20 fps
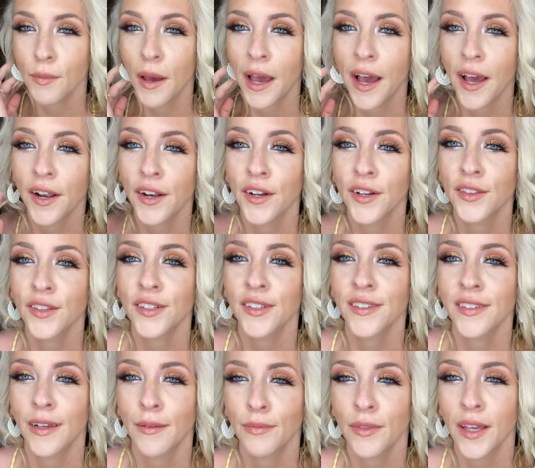pattern. There's
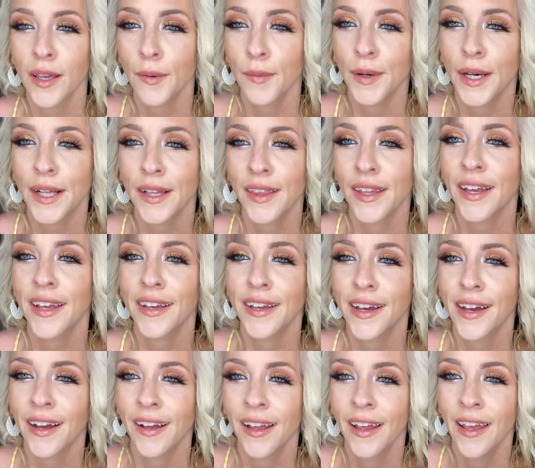something about like
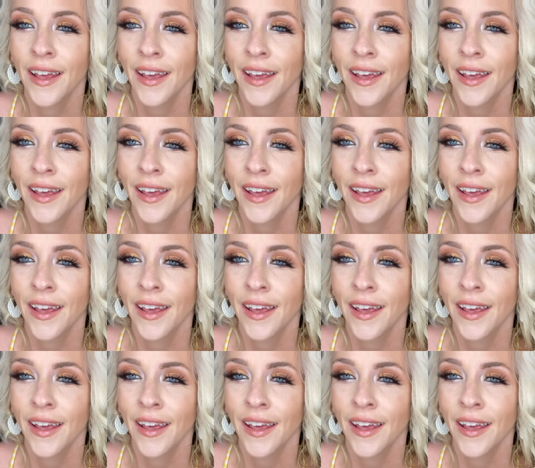a